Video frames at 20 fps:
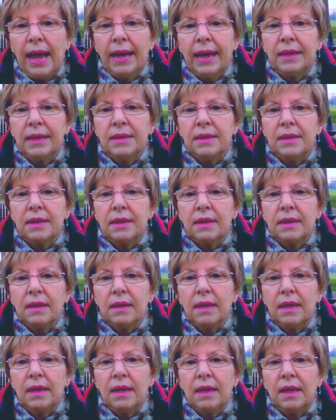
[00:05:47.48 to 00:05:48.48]
And
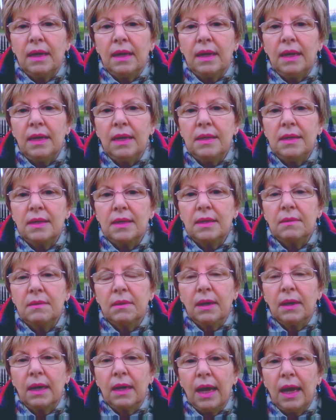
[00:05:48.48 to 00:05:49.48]
he
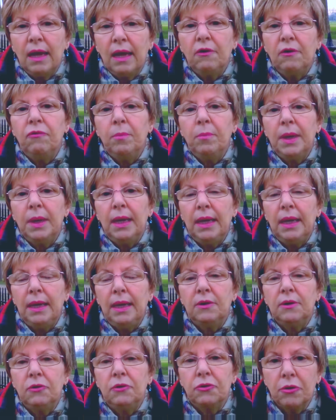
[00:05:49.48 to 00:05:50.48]
gave
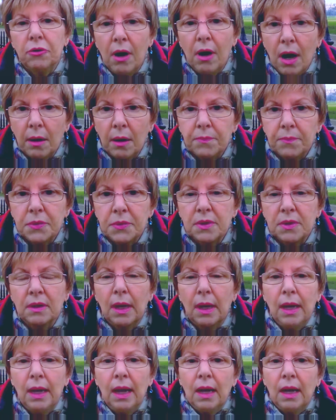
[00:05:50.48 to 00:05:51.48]
me
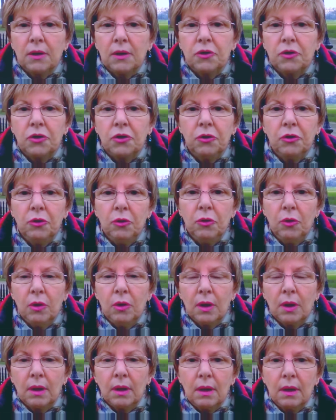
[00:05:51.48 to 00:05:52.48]
drops
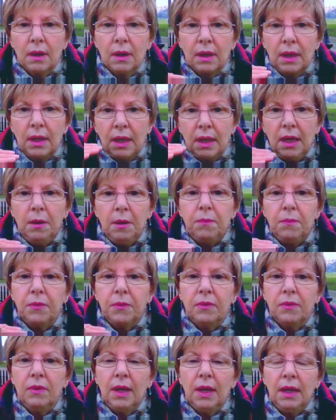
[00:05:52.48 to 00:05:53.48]
to keep
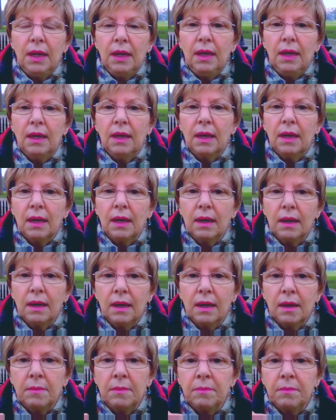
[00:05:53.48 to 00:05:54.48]
the
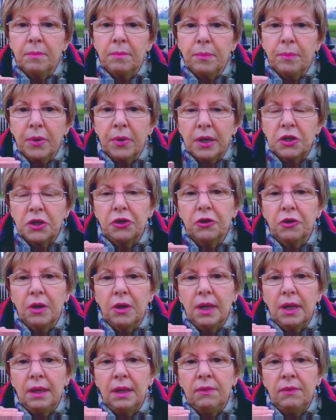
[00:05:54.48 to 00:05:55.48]

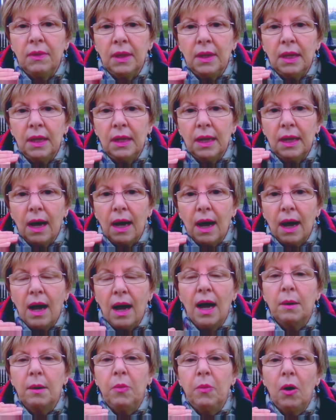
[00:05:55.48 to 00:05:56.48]
pressure in
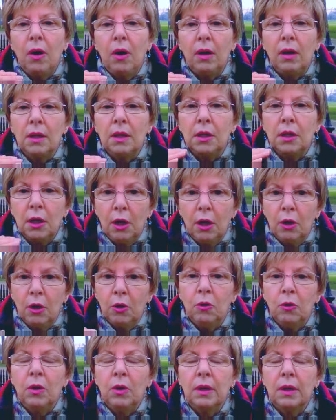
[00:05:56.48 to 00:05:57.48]
the eyeball
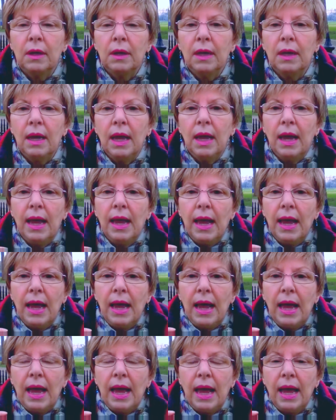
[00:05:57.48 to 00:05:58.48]
low.
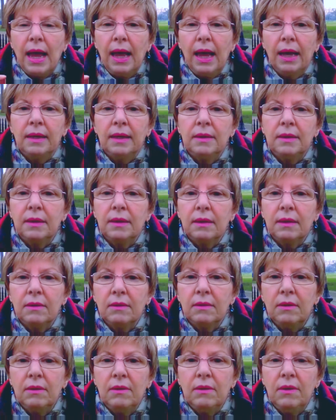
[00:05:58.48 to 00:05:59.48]
And
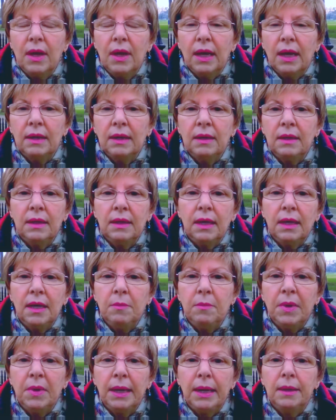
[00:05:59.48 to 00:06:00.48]
then
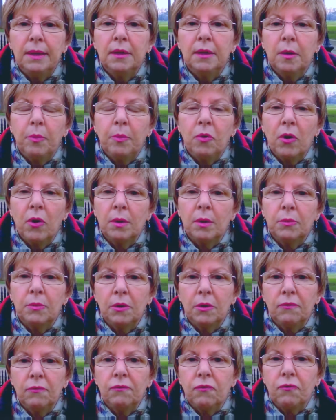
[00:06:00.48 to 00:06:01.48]
he made an
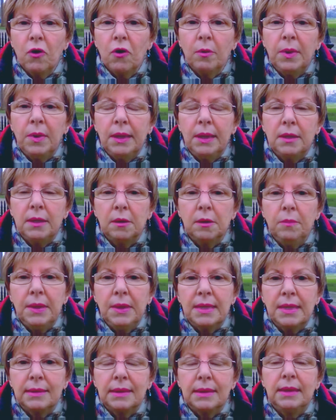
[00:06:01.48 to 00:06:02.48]
appointment for me to
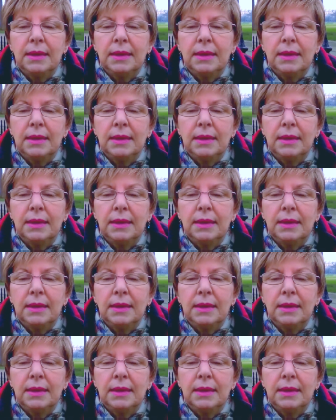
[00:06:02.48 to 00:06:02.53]
be